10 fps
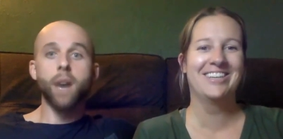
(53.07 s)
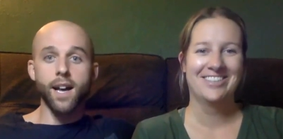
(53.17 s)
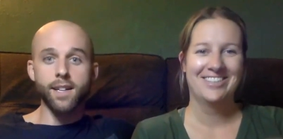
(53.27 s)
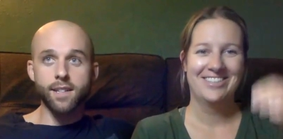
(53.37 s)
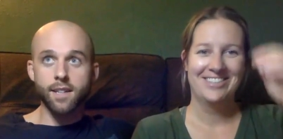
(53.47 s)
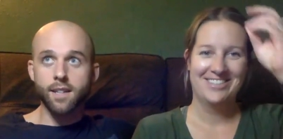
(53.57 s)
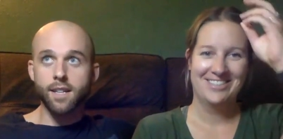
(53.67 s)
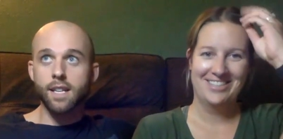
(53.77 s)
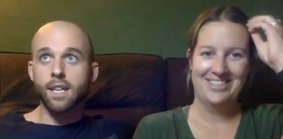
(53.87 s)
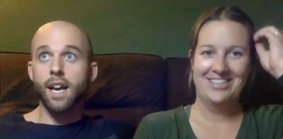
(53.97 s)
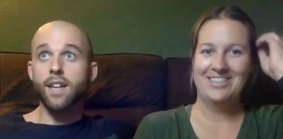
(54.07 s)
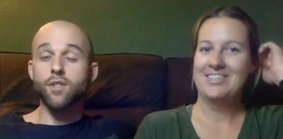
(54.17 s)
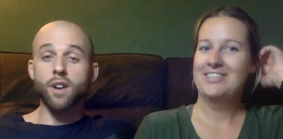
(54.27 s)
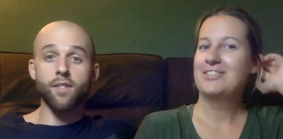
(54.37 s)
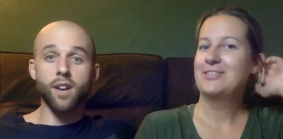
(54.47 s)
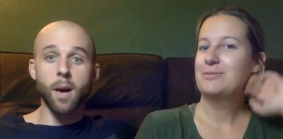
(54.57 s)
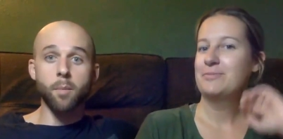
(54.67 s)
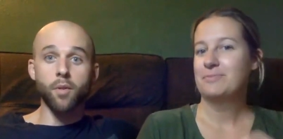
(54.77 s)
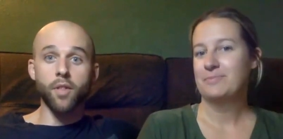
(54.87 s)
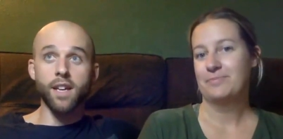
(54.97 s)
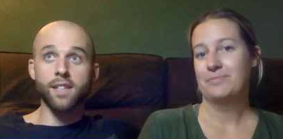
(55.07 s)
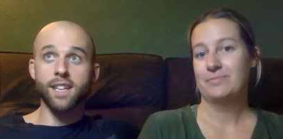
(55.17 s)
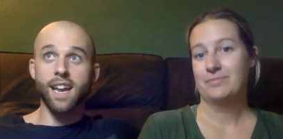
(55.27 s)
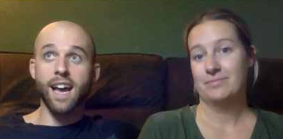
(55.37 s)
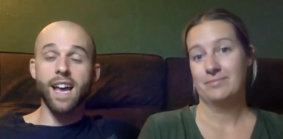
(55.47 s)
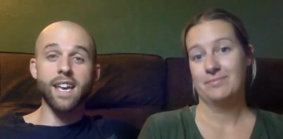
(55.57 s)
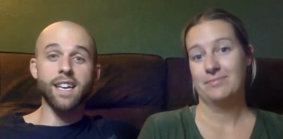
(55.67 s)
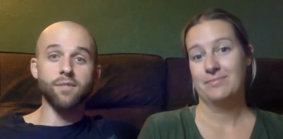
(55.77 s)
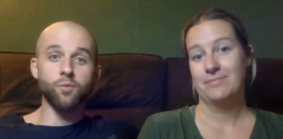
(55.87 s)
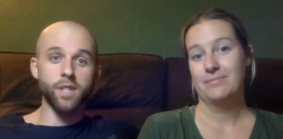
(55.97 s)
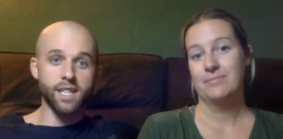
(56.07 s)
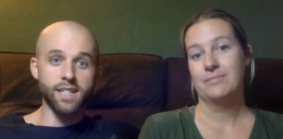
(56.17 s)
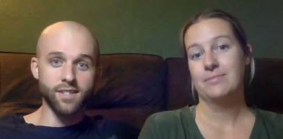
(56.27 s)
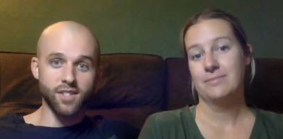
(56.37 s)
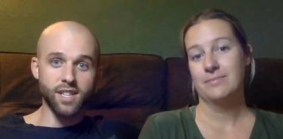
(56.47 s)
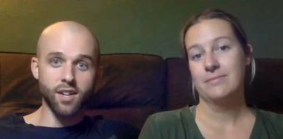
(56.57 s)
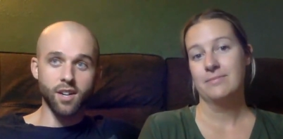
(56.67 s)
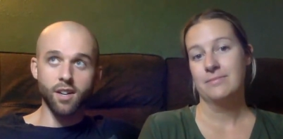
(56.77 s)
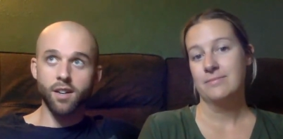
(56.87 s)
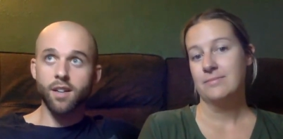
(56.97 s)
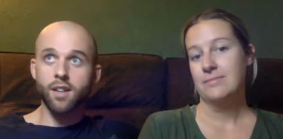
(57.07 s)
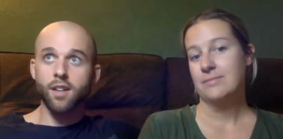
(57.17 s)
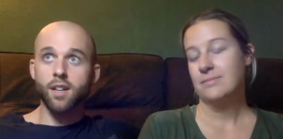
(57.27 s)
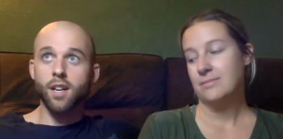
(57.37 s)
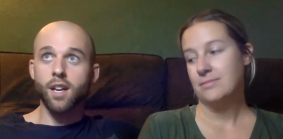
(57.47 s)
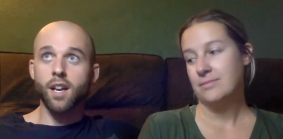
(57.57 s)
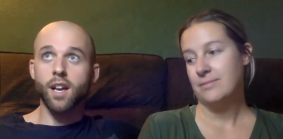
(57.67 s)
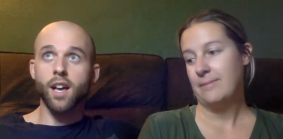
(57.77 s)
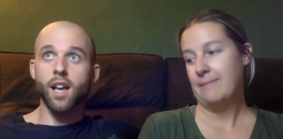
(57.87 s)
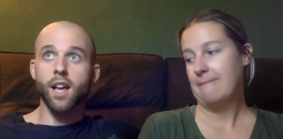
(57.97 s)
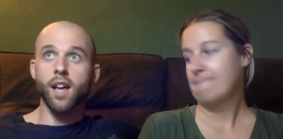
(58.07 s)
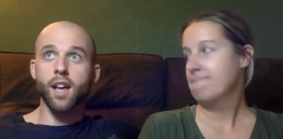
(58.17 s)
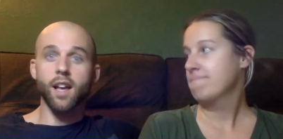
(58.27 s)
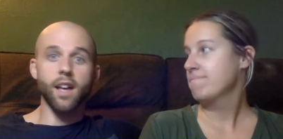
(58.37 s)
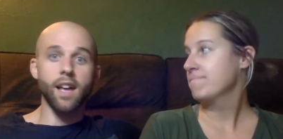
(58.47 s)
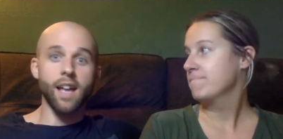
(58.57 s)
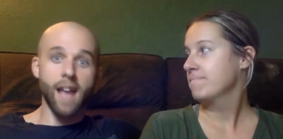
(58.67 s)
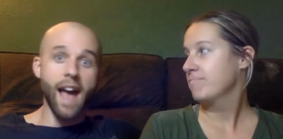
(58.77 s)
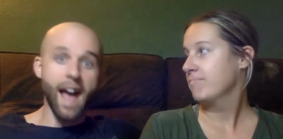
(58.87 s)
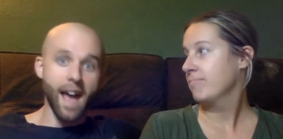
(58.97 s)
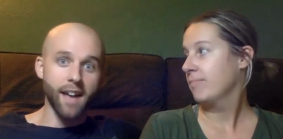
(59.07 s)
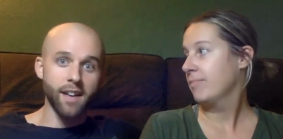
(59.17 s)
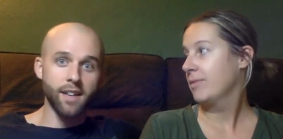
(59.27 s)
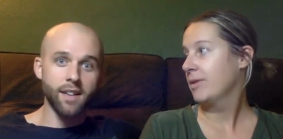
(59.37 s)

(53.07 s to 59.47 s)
Speaker 1: but I do have a couple things that I would consider uh, a hack.